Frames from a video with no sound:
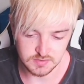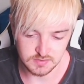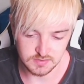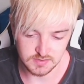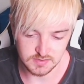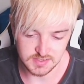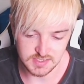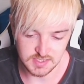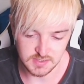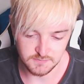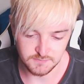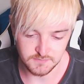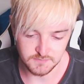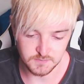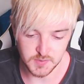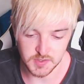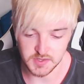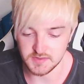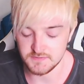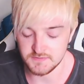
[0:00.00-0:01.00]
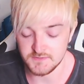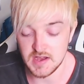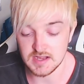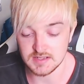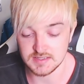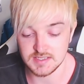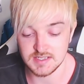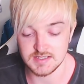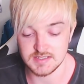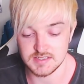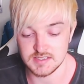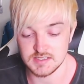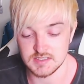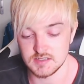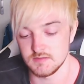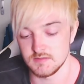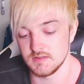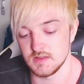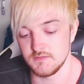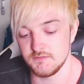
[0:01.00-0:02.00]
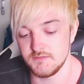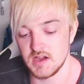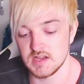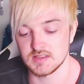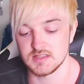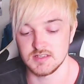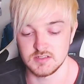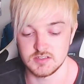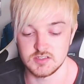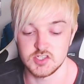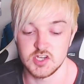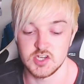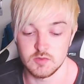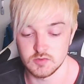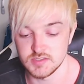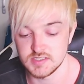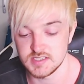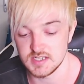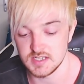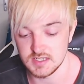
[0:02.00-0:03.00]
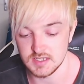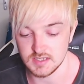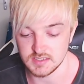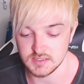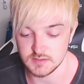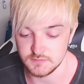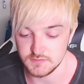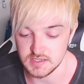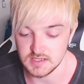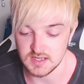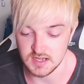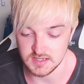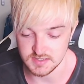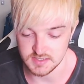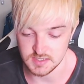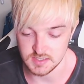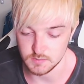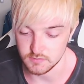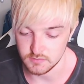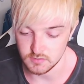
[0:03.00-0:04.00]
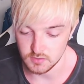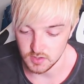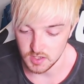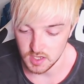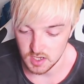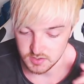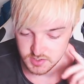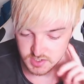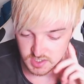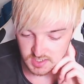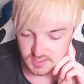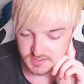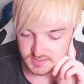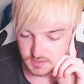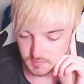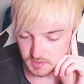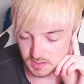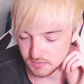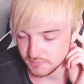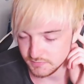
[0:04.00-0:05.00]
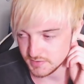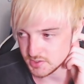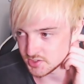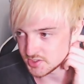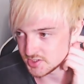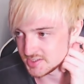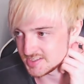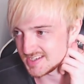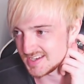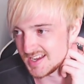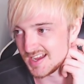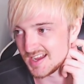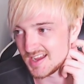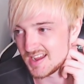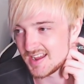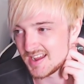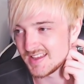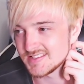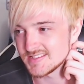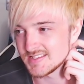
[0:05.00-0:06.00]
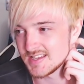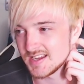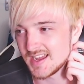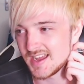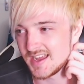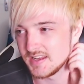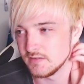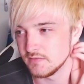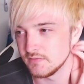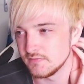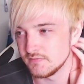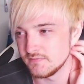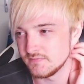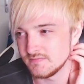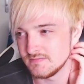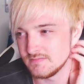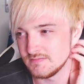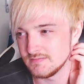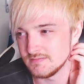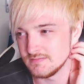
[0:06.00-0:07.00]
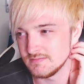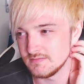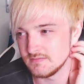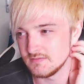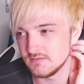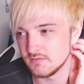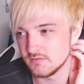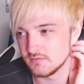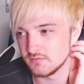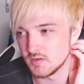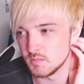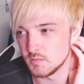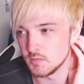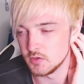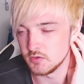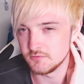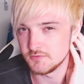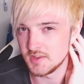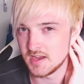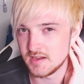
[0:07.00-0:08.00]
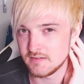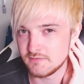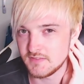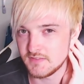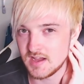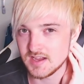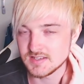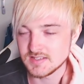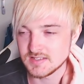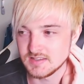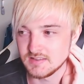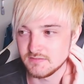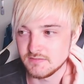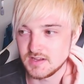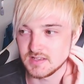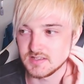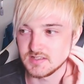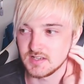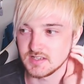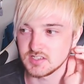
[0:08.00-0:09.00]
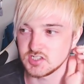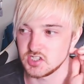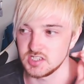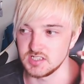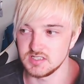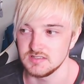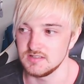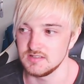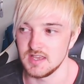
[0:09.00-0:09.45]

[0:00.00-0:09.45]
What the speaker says: the fact that she would say, like, defeat Custer before the Archer Lancer battle finishes, yeah, I guess that kind of removes that fact, and the fact, like, she